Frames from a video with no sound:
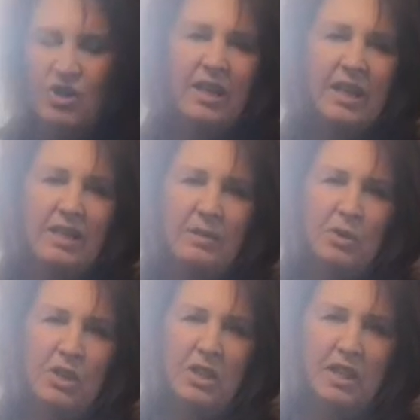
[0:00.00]
try and get as
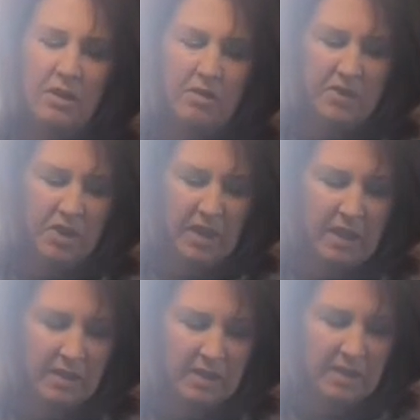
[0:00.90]
much skin off as you
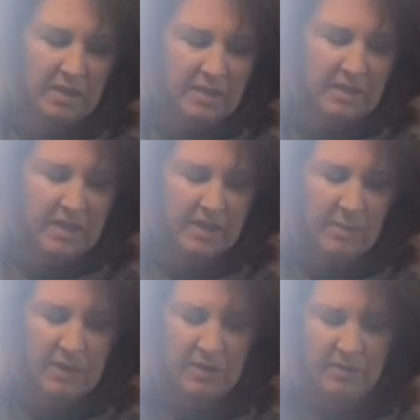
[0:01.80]
can because the skin is
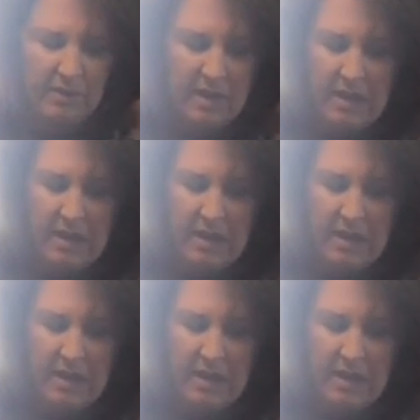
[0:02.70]
bitter.